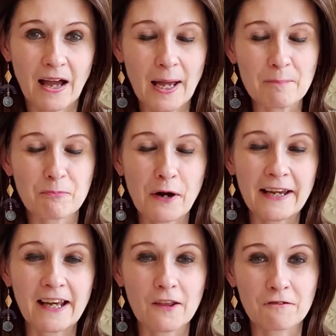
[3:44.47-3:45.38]
I am
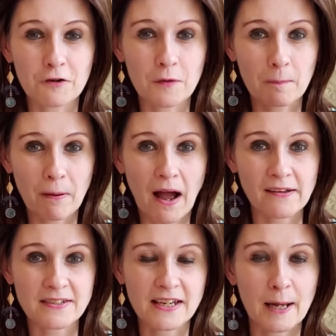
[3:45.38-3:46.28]
breaking through the
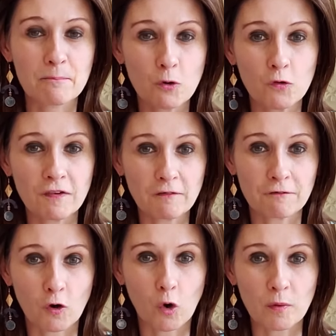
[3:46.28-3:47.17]
past. I am moving
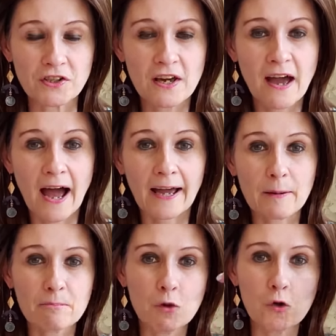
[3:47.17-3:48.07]
forward. I
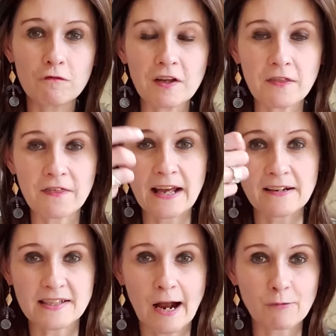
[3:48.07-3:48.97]
am moving
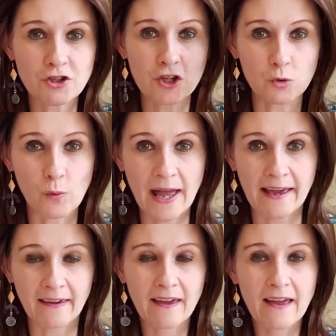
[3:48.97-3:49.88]
things out of the
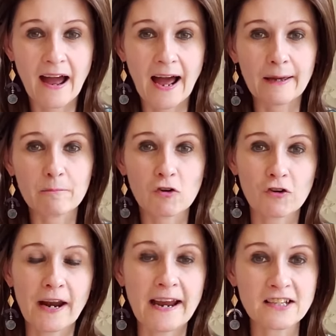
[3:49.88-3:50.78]
way. I am
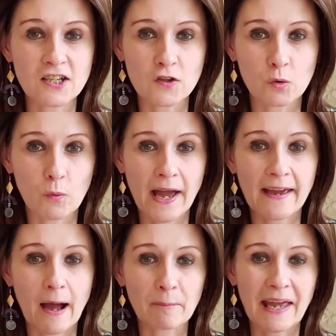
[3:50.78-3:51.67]
creating the
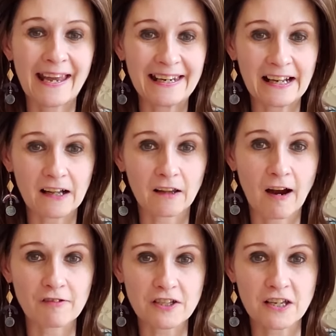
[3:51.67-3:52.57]
way. I'm gaining
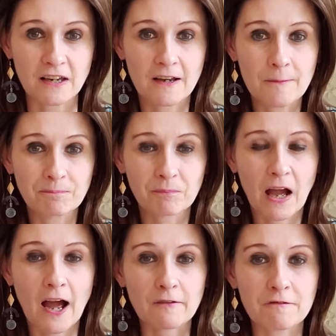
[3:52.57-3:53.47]
clarity.
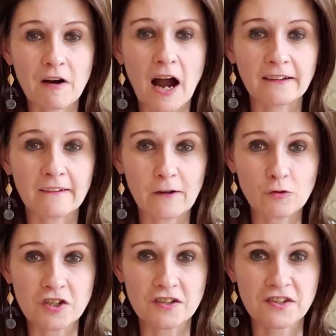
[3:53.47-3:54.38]
I finally
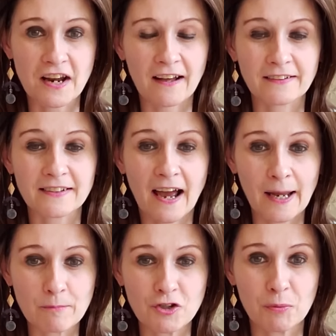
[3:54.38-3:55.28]
understand
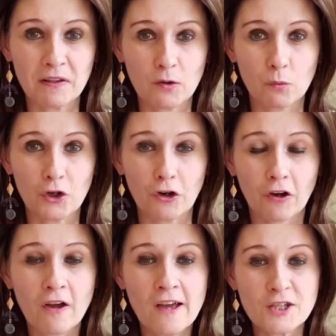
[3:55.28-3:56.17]
I am doing the work.